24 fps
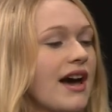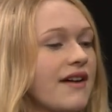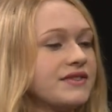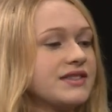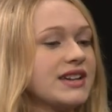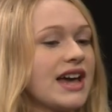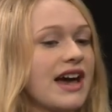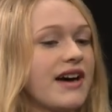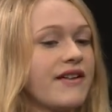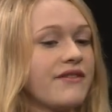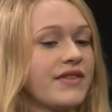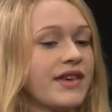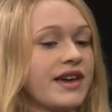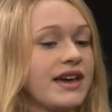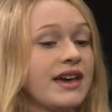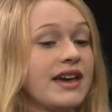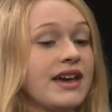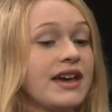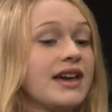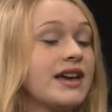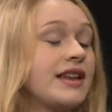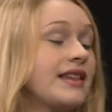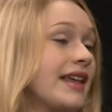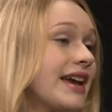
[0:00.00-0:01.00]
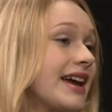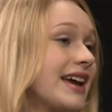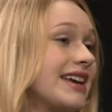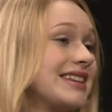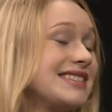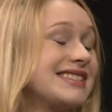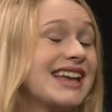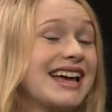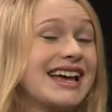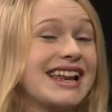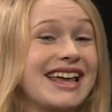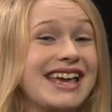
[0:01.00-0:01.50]
You have to have it. And like
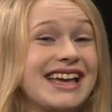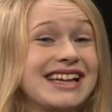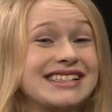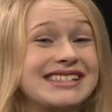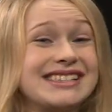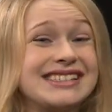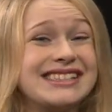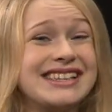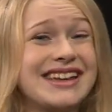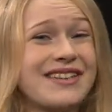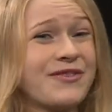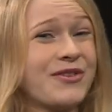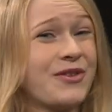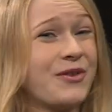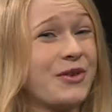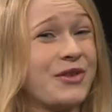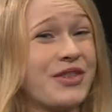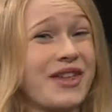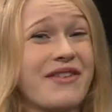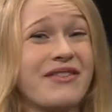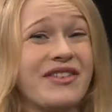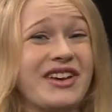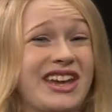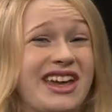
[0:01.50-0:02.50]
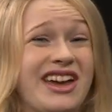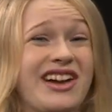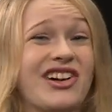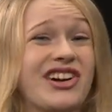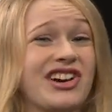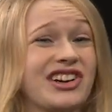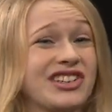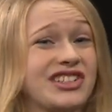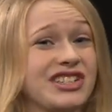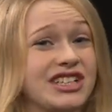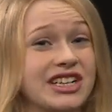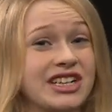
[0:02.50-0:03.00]
I said, it's different with every
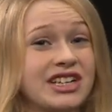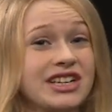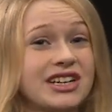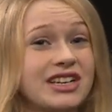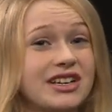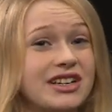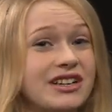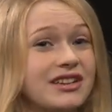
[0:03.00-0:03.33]
character.